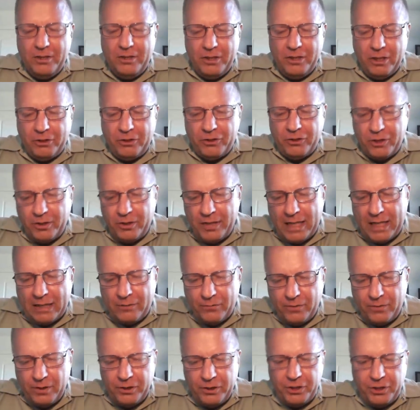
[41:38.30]
it, you know, so
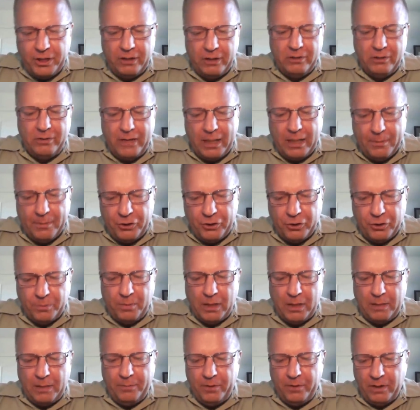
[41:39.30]
that's for the general
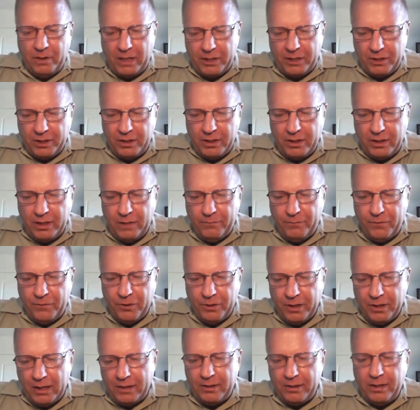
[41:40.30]
amateur population.
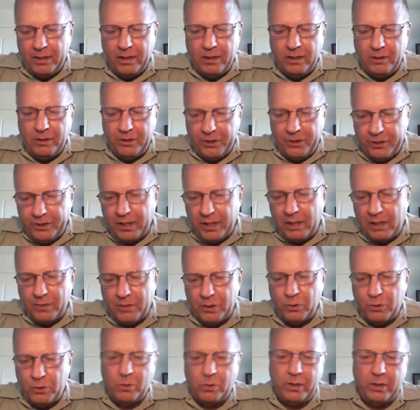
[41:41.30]
If you're not there, you're
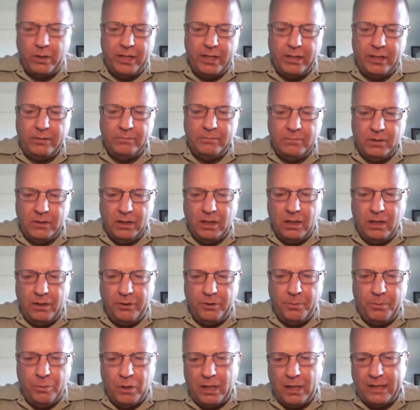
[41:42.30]
not recording
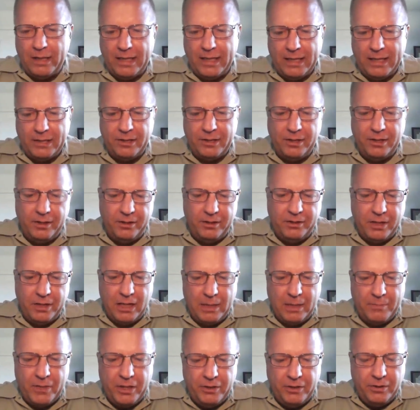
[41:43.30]
uh, the broadcast at the
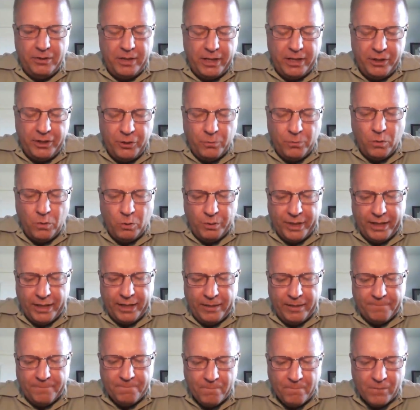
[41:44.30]
time, then, then you won't
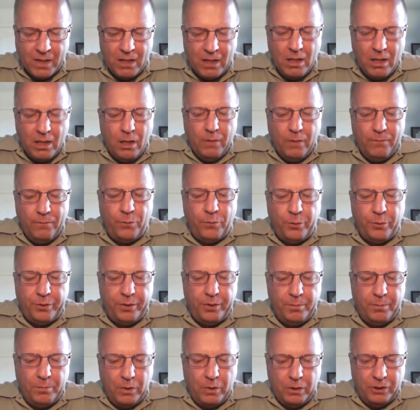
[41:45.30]
get it.
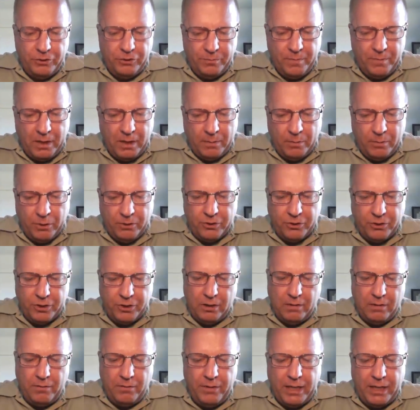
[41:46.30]
For the Mars
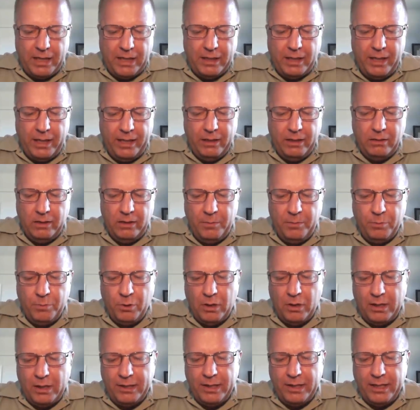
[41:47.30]
members, that ALE
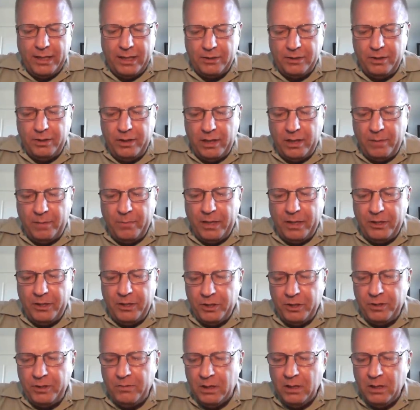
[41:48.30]
broadcast that I
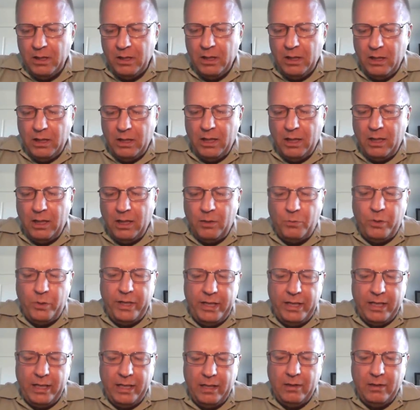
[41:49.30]
mentioned, uh,
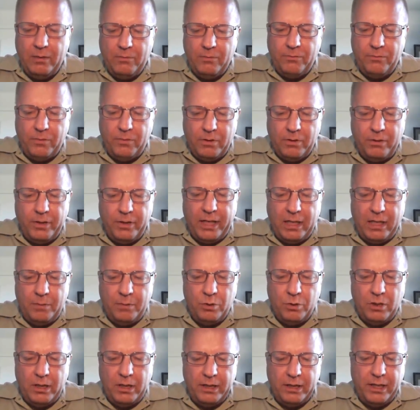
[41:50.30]
we have
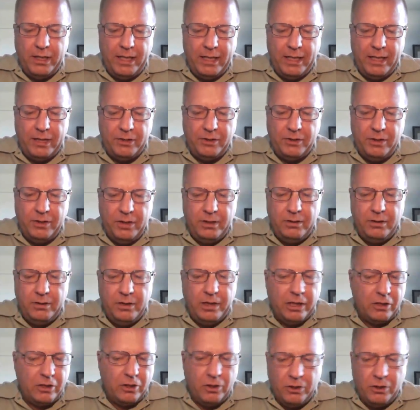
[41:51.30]
that broadcast
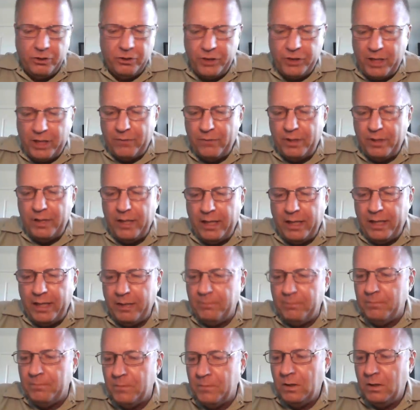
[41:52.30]
that, that occurs every
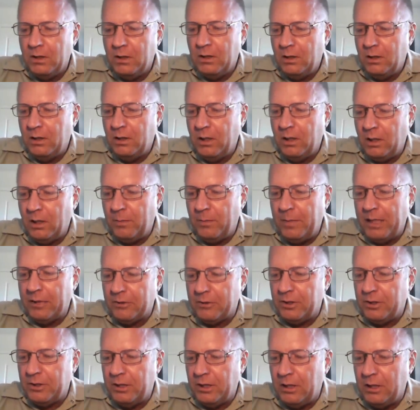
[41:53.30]
day, uh,
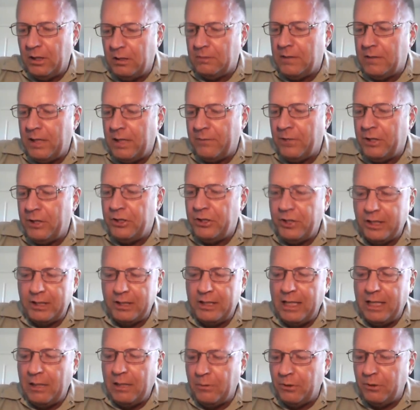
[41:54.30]
about uh, every
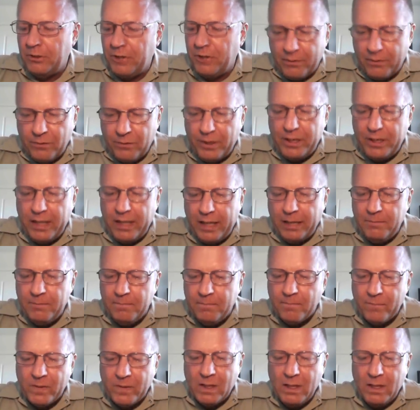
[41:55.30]
six hours every
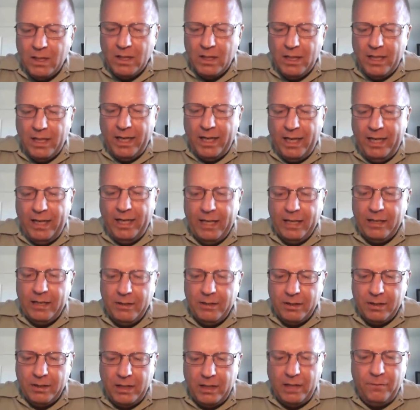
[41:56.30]
day.
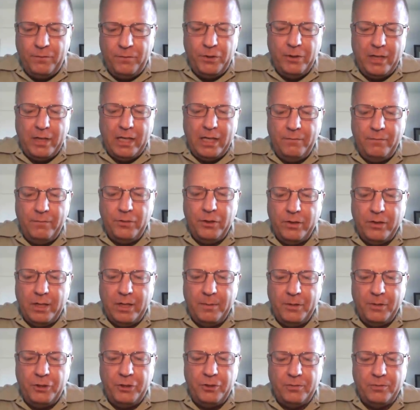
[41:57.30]
And if you have
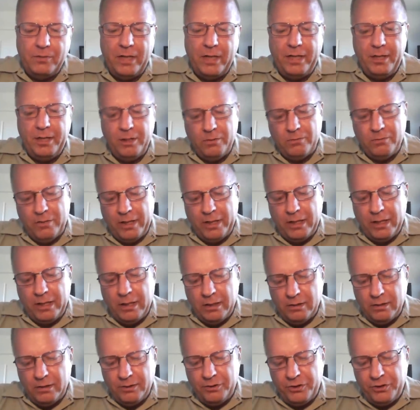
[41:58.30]
your amateur radio
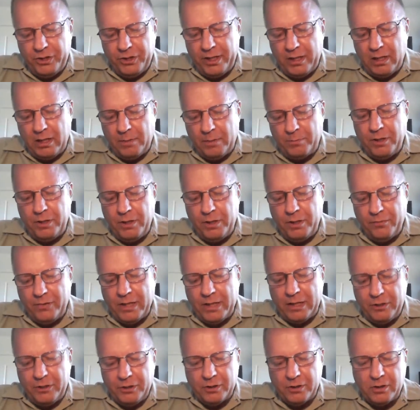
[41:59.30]
rig set up and
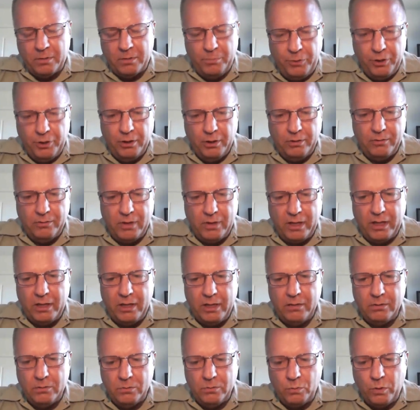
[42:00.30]
you've got your computer
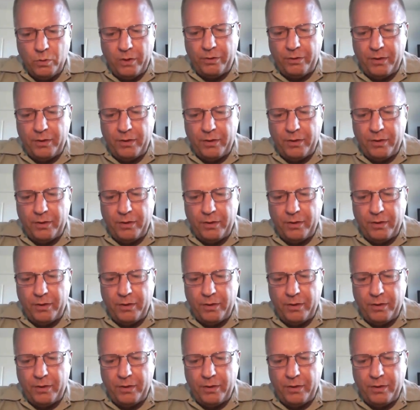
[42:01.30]
running